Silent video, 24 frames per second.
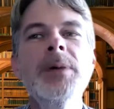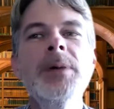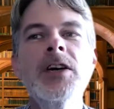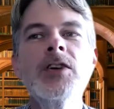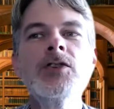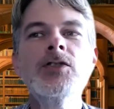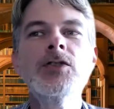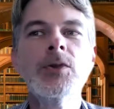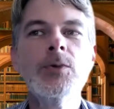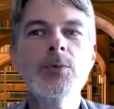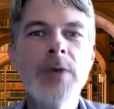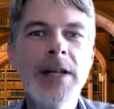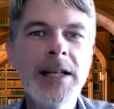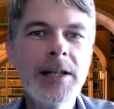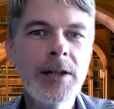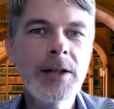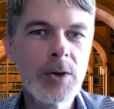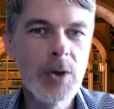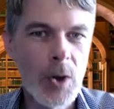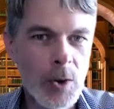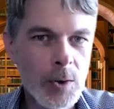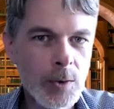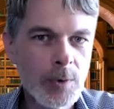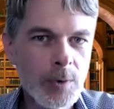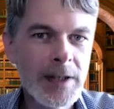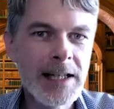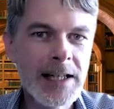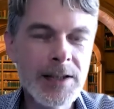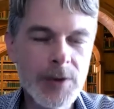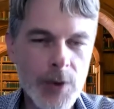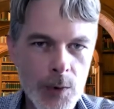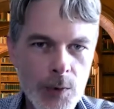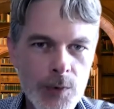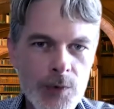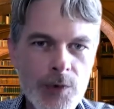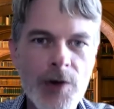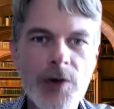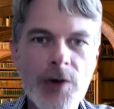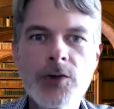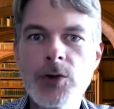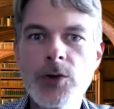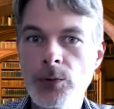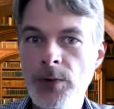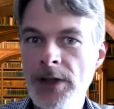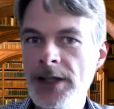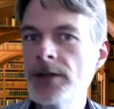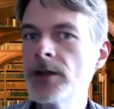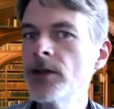Because your reader already knows this,
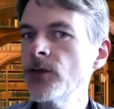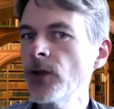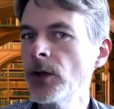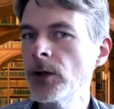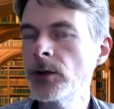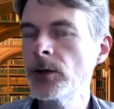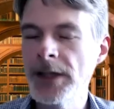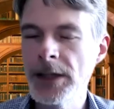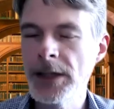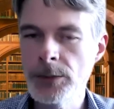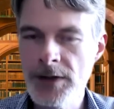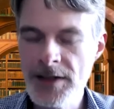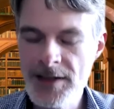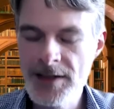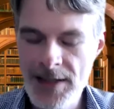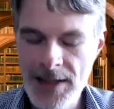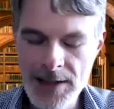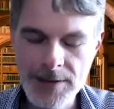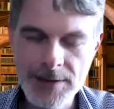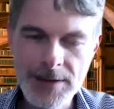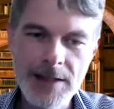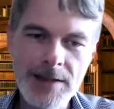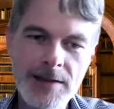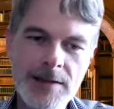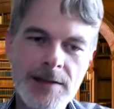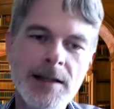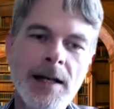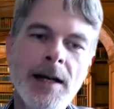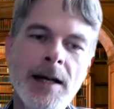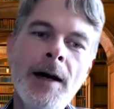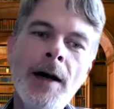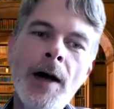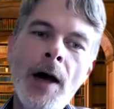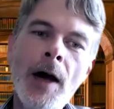your reader has already retained this.